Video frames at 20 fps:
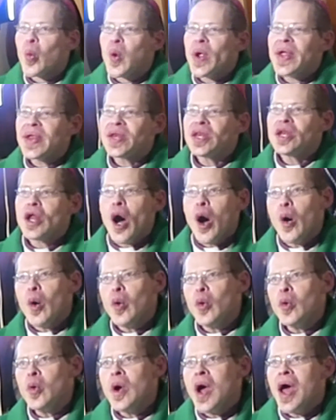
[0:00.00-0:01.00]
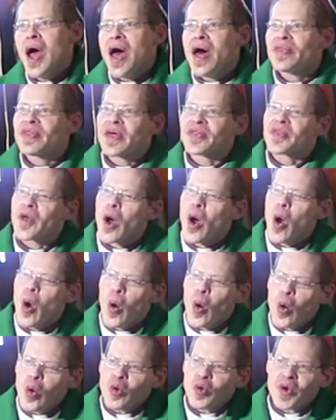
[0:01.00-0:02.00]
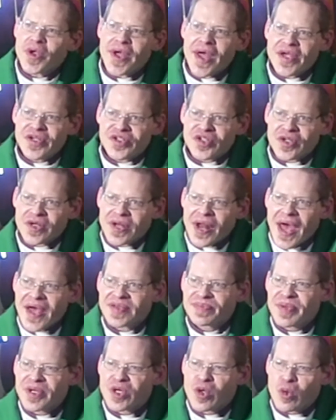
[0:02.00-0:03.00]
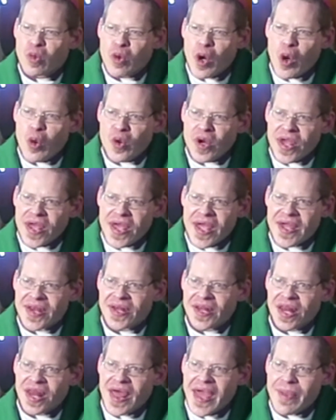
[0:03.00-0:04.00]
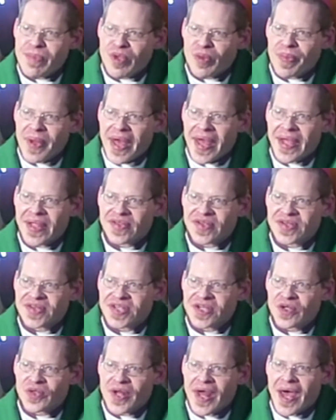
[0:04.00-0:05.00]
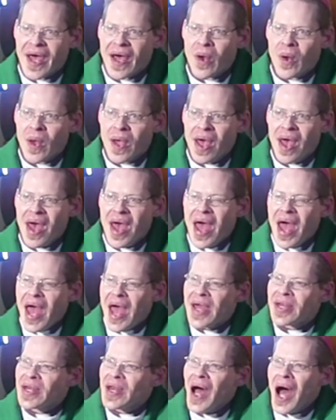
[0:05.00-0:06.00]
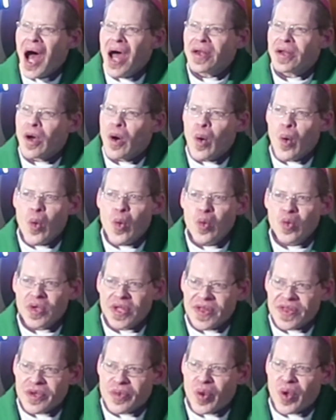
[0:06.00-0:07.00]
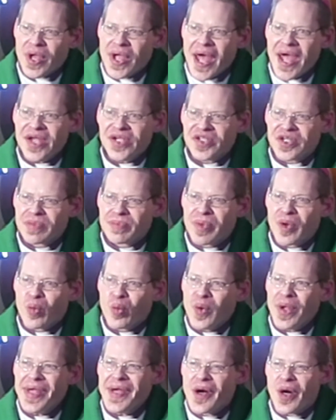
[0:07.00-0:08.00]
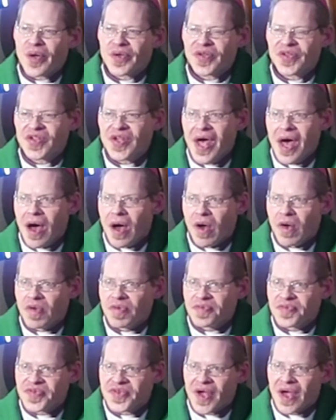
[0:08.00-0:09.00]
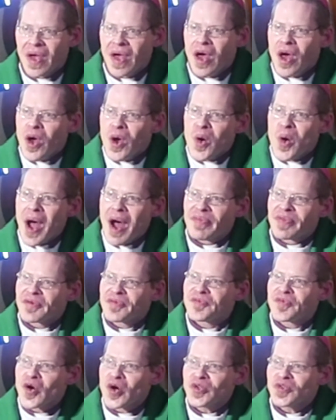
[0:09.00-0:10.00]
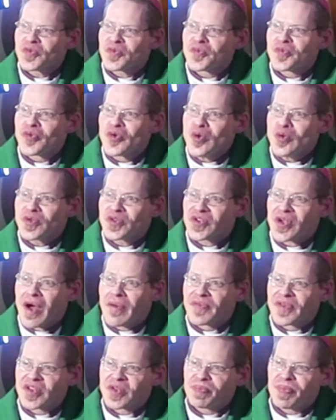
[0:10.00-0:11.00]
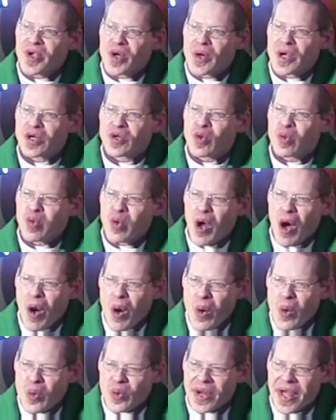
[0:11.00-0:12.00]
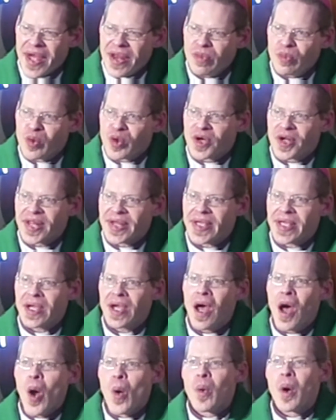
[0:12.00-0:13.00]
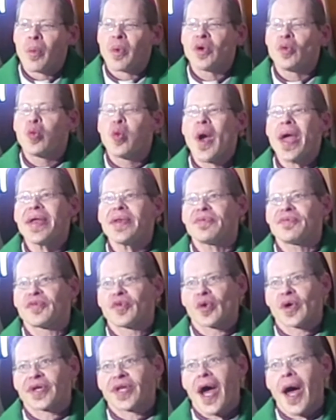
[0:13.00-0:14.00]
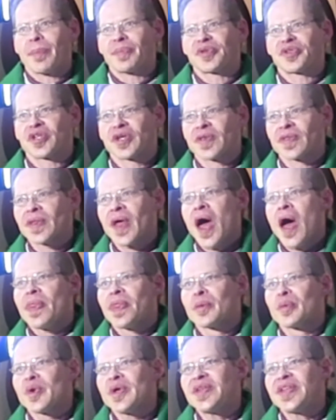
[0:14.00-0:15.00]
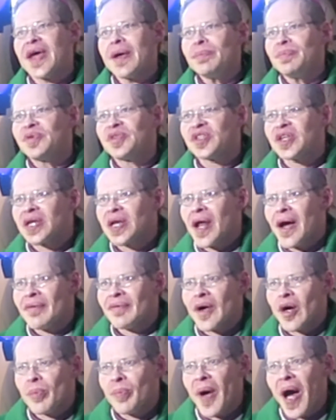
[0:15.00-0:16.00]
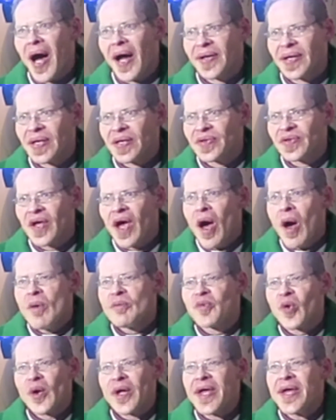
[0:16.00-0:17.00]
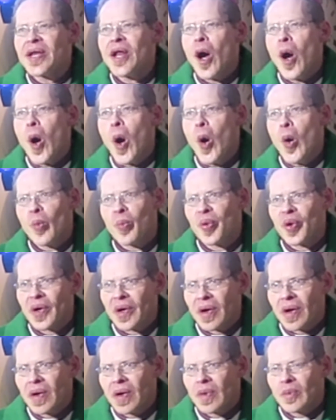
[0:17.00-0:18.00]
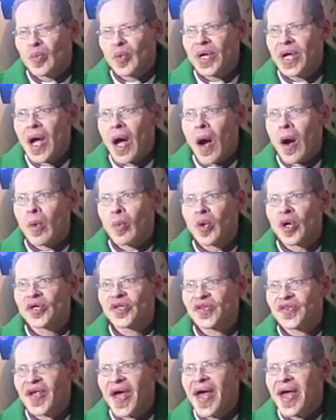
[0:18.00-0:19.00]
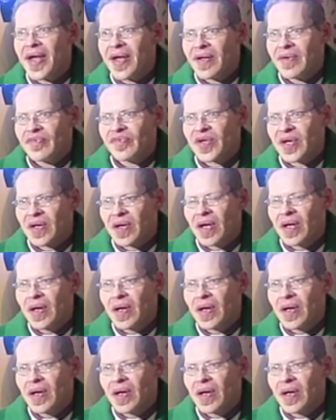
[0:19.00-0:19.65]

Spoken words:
We know that the whole creation has been groaning in labor pains until now. And not only the creation, but we ourselves, who have the first fruits of the Spirit, groan inwardly while we wait for adoption, the redemption of our bodies. For in hope we're saved.